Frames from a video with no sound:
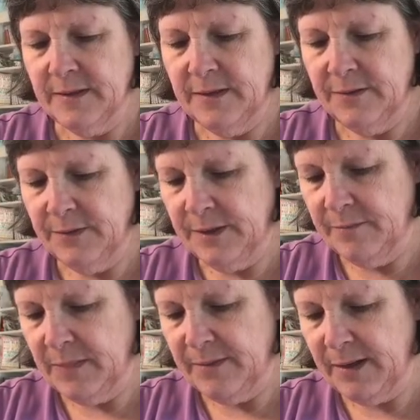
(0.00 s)
You know what?
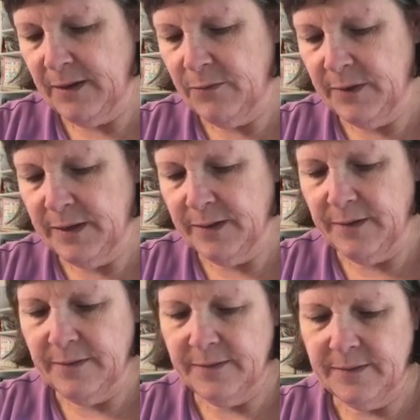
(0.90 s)
Maybe I
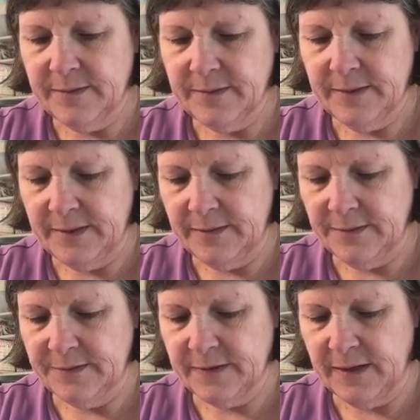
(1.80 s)
will. That
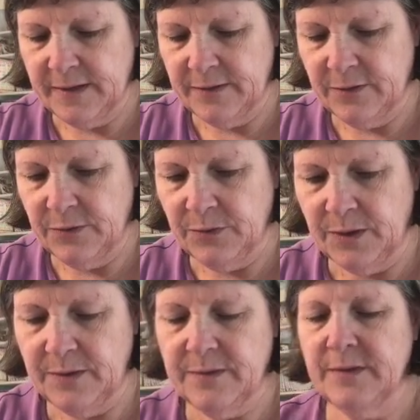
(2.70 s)
looks kind of
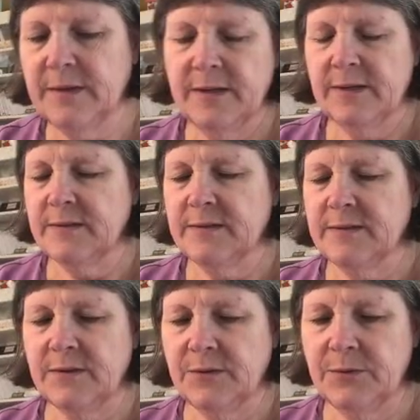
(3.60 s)
cool.
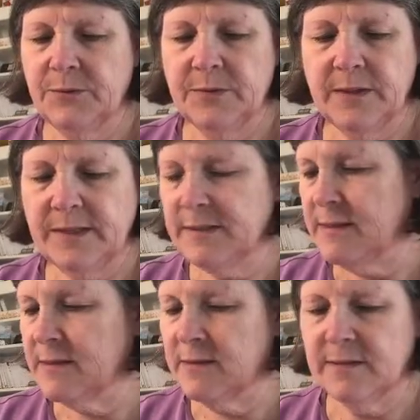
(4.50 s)
So
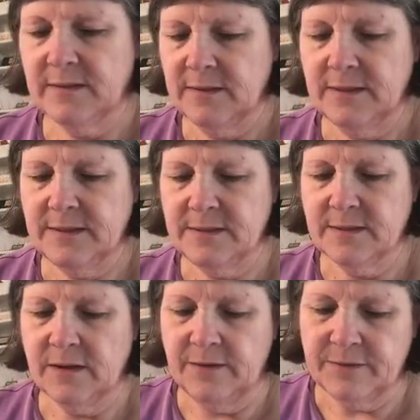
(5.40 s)
let's
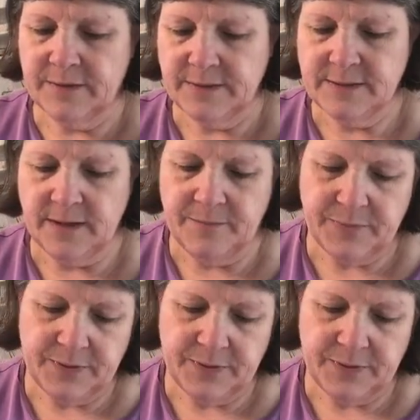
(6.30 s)
cover this up.